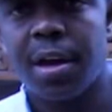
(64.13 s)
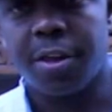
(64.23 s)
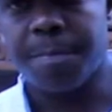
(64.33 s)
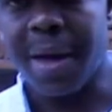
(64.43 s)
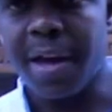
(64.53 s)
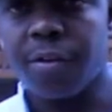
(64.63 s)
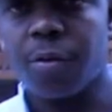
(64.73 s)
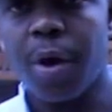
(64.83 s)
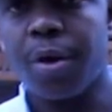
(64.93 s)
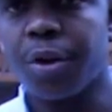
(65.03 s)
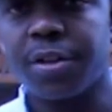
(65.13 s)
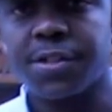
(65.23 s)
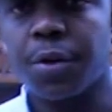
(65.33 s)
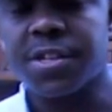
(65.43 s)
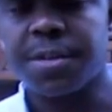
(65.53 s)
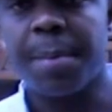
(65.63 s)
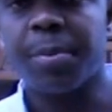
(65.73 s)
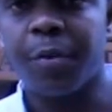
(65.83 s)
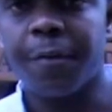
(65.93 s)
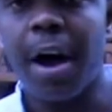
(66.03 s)
a space where you're not just hosting
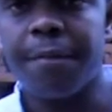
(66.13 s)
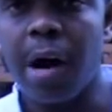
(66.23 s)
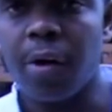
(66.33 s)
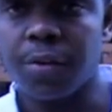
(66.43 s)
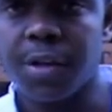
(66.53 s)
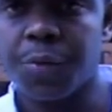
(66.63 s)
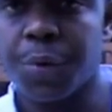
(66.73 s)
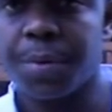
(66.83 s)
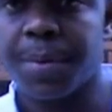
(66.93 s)
people for 5 hours on a tour,